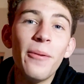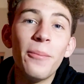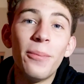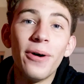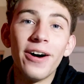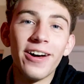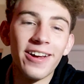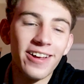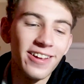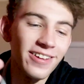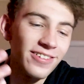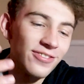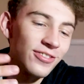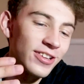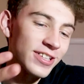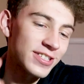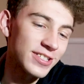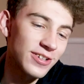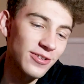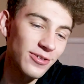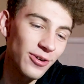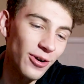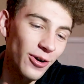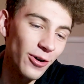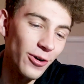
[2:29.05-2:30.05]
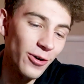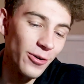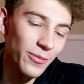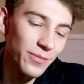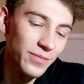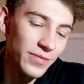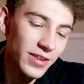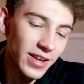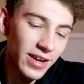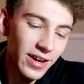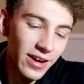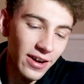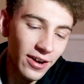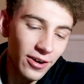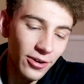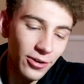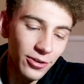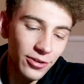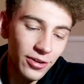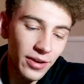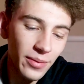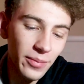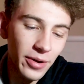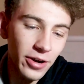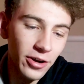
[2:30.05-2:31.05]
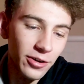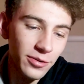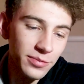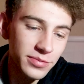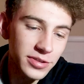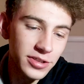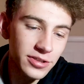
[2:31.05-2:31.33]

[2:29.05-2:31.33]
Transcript: but let's go home, hold on my home